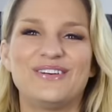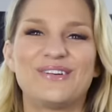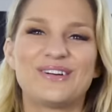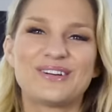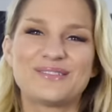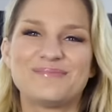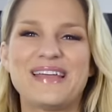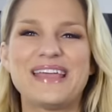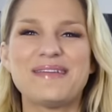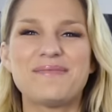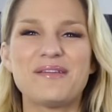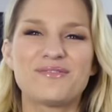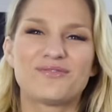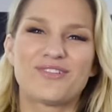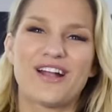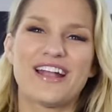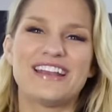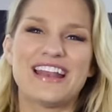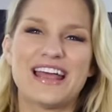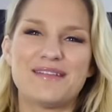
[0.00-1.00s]
Or maybe
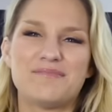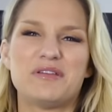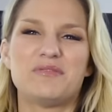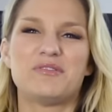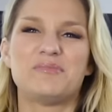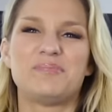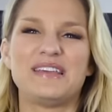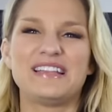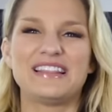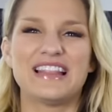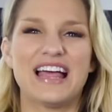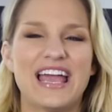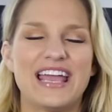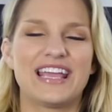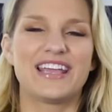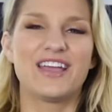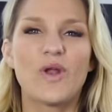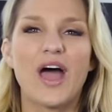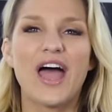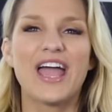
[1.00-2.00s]
"Right on Me" would be
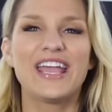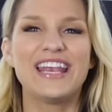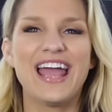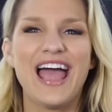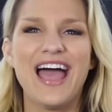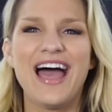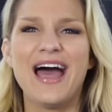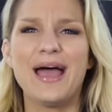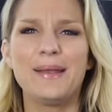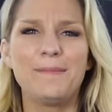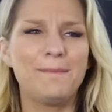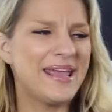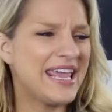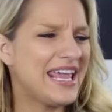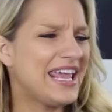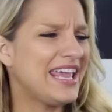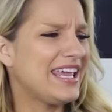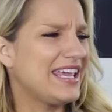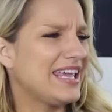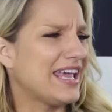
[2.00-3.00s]
like, "Right on
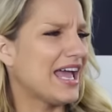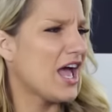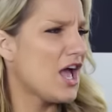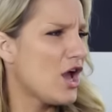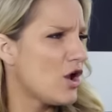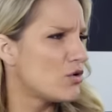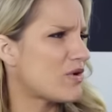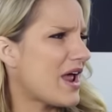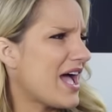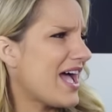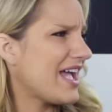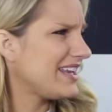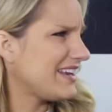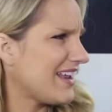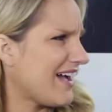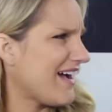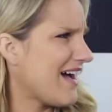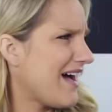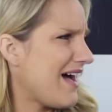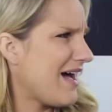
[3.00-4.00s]
me,
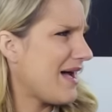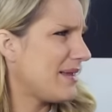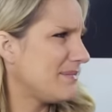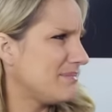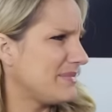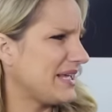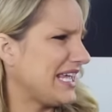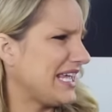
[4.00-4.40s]
right on